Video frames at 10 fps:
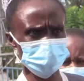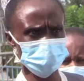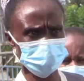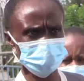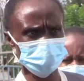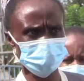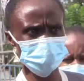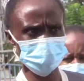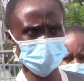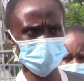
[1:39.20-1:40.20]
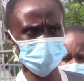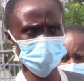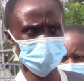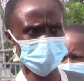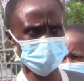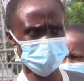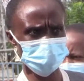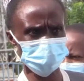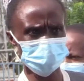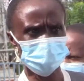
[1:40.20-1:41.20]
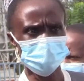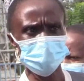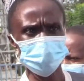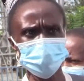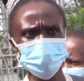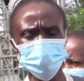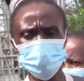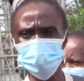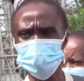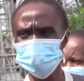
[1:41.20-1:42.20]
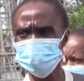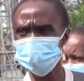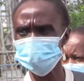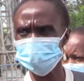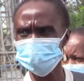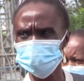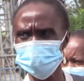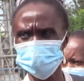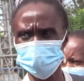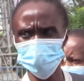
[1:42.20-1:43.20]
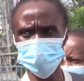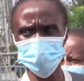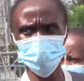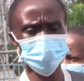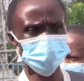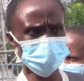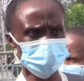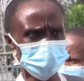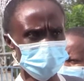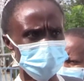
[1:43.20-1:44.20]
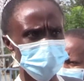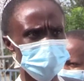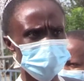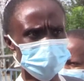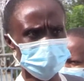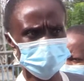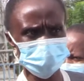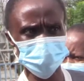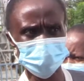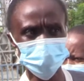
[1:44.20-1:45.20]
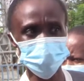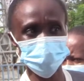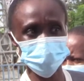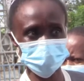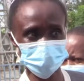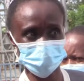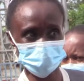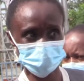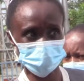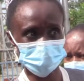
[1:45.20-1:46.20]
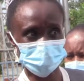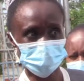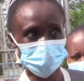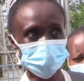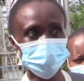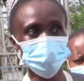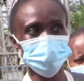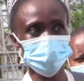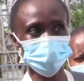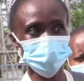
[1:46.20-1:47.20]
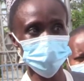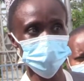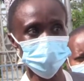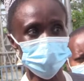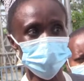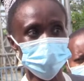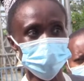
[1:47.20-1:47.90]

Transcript: that have tested positive. And we appreciate that in terms of COVID, it's not just about treatment. It starts with